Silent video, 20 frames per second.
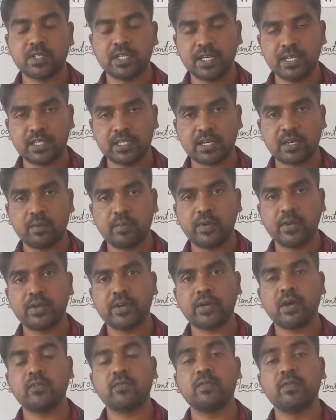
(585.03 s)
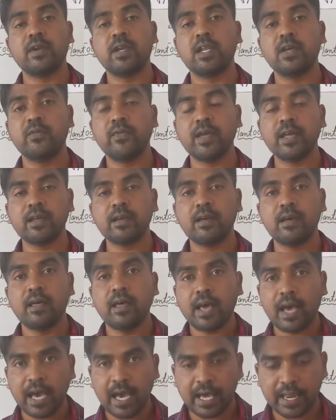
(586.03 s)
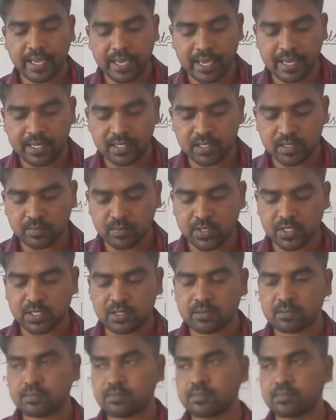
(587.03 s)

It is a community of living organisms.